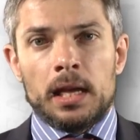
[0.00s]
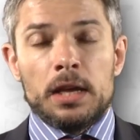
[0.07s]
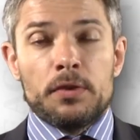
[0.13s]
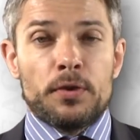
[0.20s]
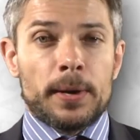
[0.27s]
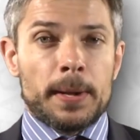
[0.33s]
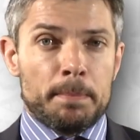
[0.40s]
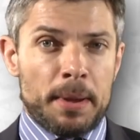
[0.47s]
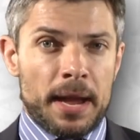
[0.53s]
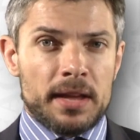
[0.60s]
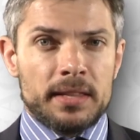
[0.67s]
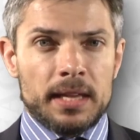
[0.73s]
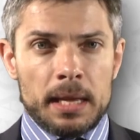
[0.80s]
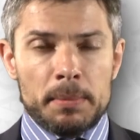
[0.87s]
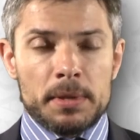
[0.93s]
If we compare
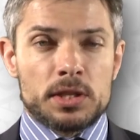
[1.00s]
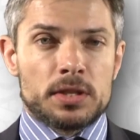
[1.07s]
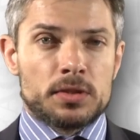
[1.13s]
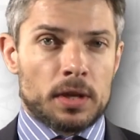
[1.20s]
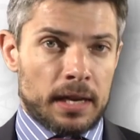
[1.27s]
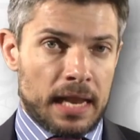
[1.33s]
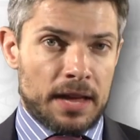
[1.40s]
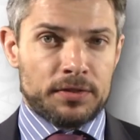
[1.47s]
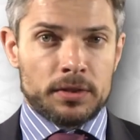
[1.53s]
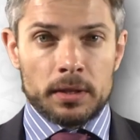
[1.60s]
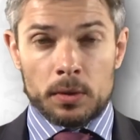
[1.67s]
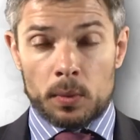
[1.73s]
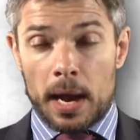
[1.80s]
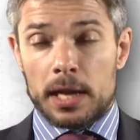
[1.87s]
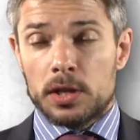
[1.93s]
the images on left and
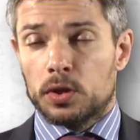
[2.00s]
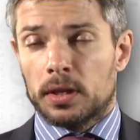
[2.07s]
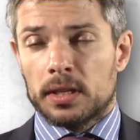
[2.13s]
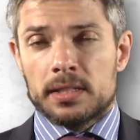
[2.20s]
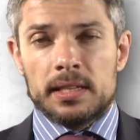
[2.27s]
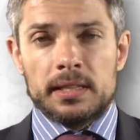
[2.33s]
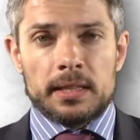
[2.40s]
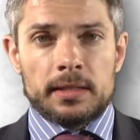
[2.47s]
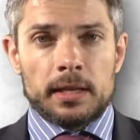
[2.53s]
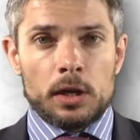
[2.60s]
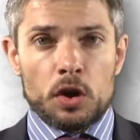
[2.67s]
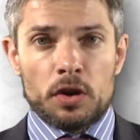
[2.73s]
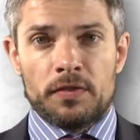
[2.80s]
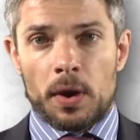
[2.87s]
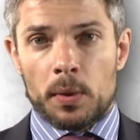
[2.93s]
the right, you can see that they
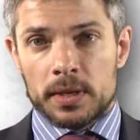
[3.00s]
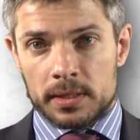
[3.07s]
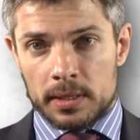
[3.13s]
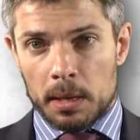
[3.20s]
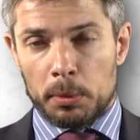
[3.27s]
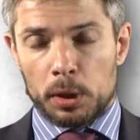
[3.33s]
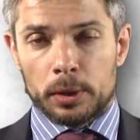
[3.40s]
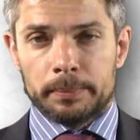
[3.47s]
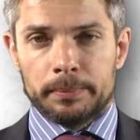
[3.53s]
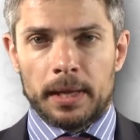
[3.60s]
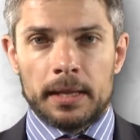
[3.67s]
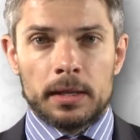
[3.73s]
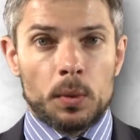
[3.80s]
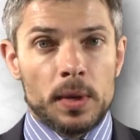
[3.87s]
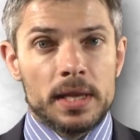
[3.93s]
look very similar.
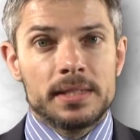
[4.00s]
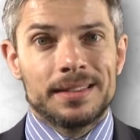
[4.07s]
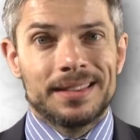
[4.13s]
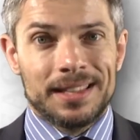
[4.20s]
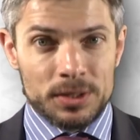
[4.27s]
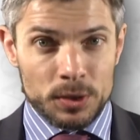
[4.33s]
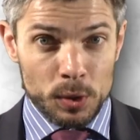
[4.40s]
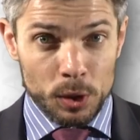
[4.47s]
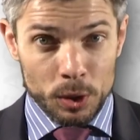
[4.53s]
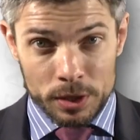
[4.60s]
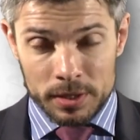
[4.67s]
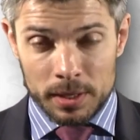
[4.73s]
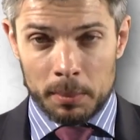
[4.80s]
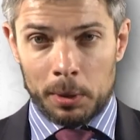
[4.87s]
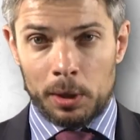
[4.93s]
And the reason they do look
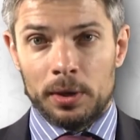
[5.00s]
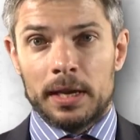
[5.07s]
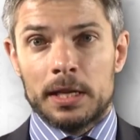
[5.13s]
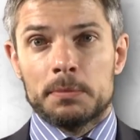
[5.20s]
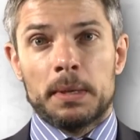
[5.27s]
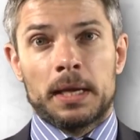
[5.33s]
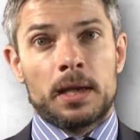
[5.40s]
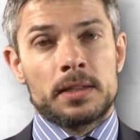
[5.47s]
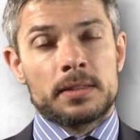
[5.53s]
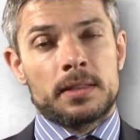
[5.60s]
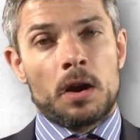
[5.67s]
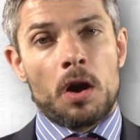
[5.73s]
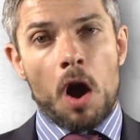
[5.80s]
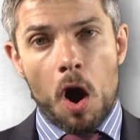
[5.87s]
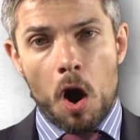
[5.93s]
similar is because
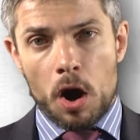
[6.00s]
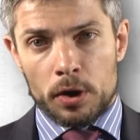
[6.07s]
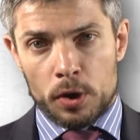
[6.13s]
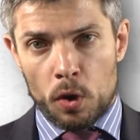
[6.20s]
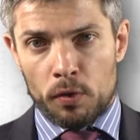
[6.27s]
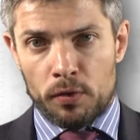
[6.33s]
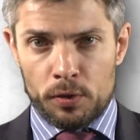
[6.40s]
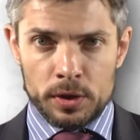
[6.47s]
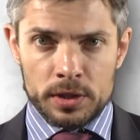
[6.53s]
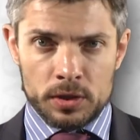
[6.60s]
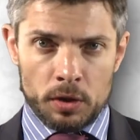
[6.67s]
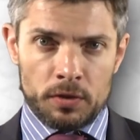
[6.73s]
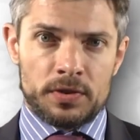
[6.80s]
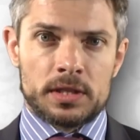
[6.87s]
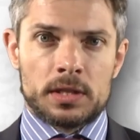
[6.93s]
there are no free
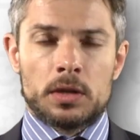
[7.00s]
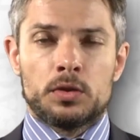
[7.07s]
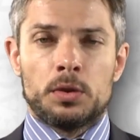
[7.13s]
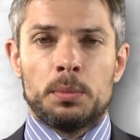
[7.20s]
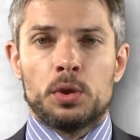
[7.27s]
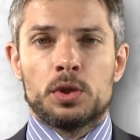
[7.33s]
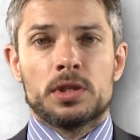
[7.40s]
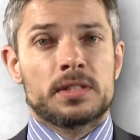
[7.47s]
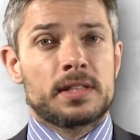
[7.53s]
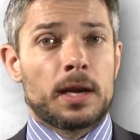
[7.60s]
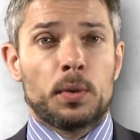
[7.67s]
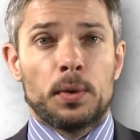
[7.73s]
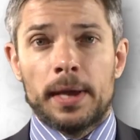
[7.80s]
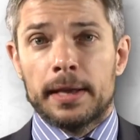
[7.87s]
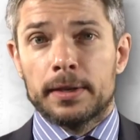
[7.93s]
surface contributions that
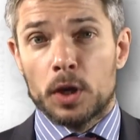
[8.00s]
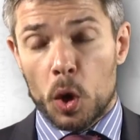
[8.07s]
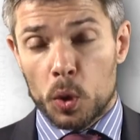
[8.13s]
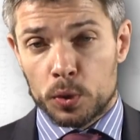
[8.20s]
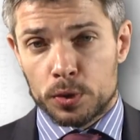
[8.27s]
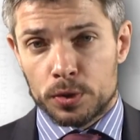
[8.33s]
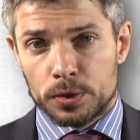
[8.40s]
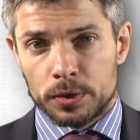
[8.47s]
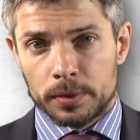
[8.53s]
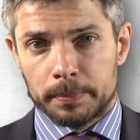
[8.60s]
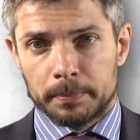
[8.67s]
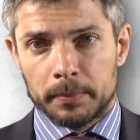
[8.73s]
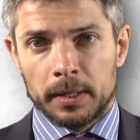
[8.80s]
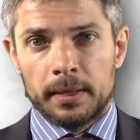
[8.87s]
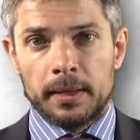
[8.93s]
create ghosts.
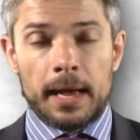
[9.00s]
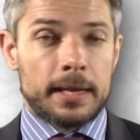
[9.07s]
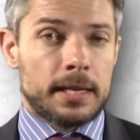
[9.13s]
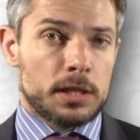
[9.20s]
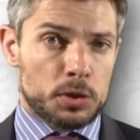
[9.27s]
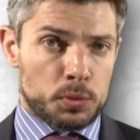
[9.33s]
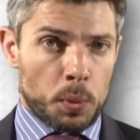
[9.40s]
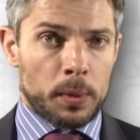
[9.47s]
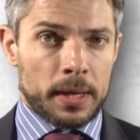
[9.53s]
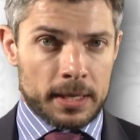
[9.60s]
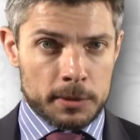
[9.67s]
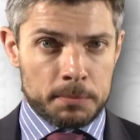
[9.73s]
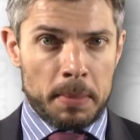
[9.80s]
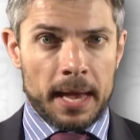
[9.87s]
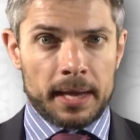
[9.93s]
And this is what we
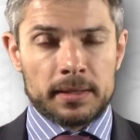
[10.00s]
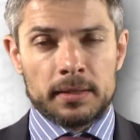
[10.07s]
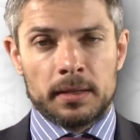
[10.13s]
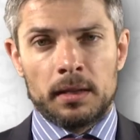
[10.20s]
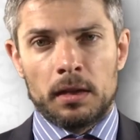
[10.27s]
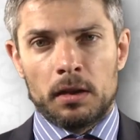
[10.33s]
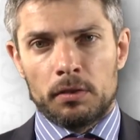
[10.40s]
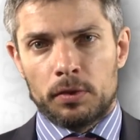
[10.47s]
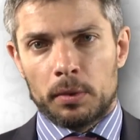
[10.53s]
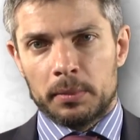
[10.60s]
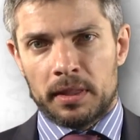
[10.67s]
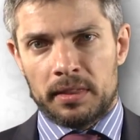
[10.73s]
expect from